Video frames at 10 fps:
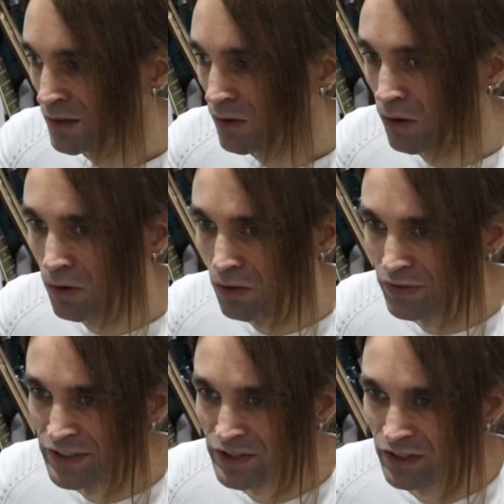All the
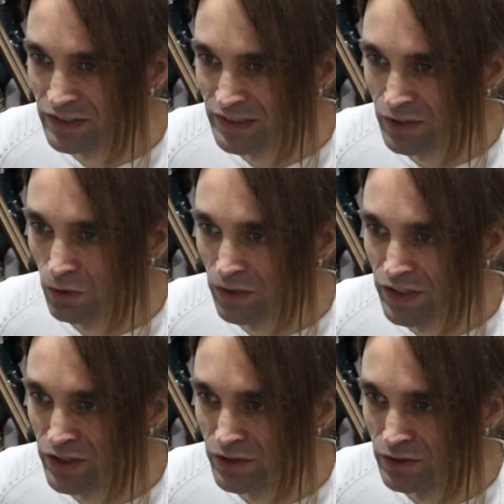guitars are going
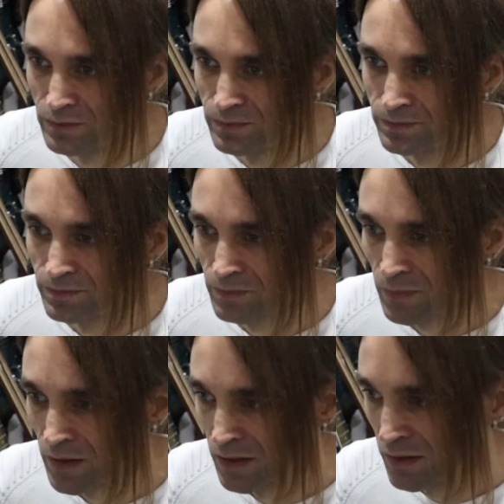here.
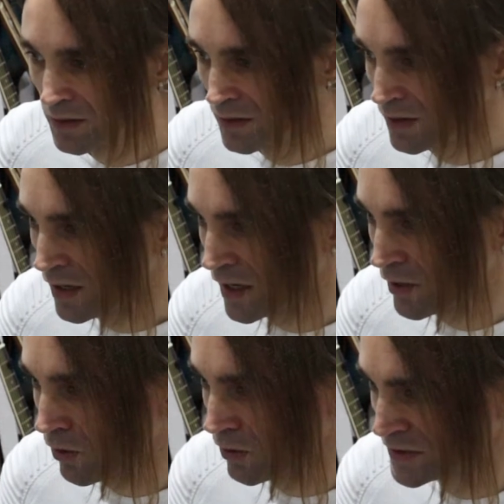And
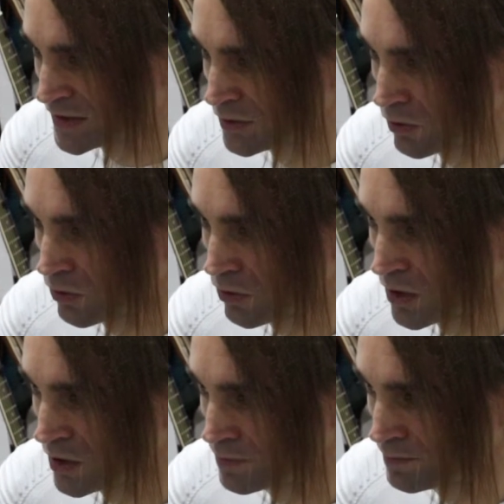
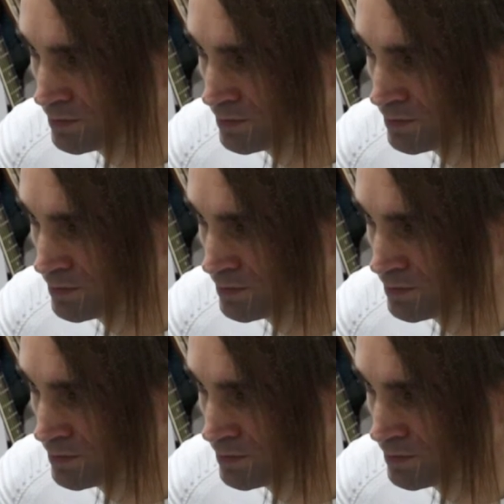also,